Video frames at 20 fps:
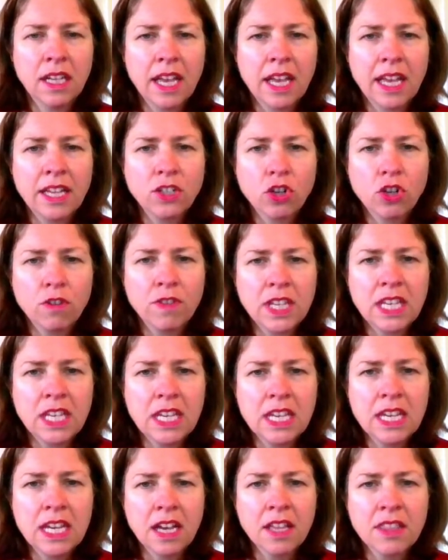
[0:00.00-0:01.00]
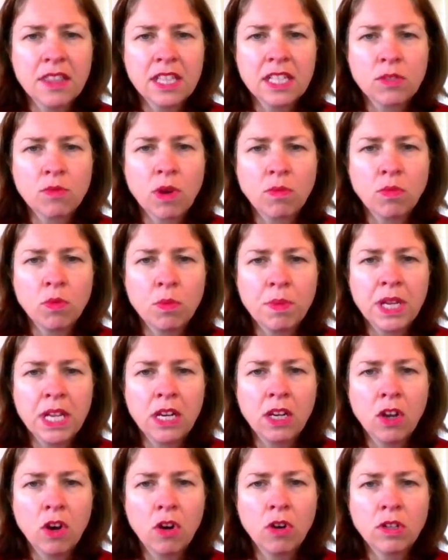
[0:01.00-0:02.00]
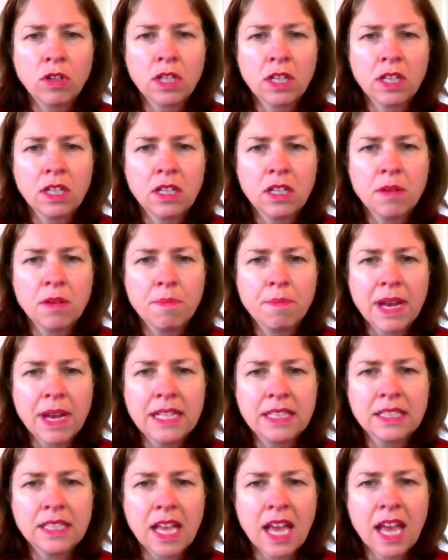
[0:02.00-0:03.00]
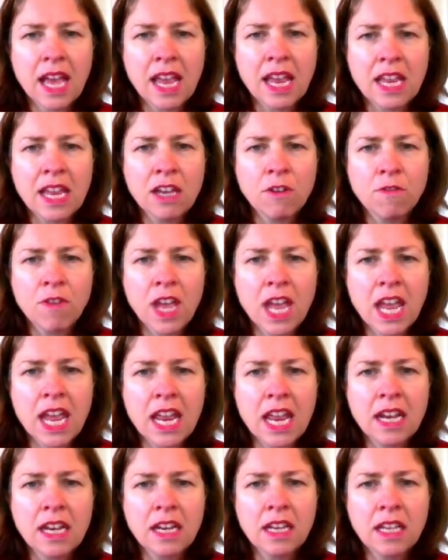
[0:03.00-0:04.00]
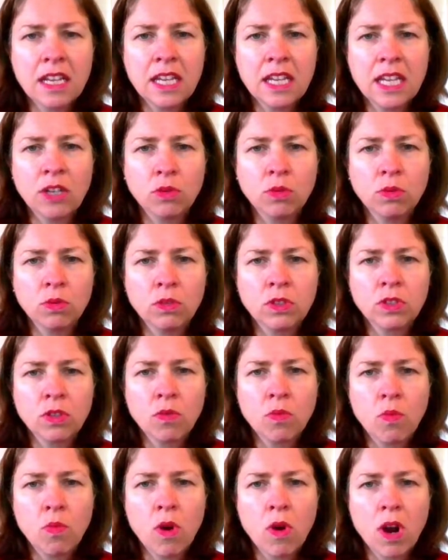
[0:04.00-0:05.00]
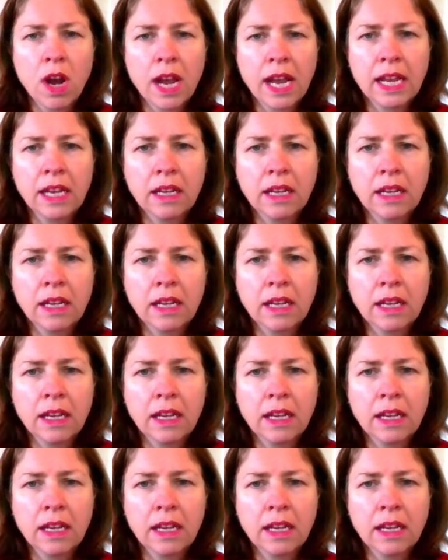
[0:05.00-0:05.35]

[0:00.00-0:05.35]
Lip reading: And over here, this one will be log base a of n equals y.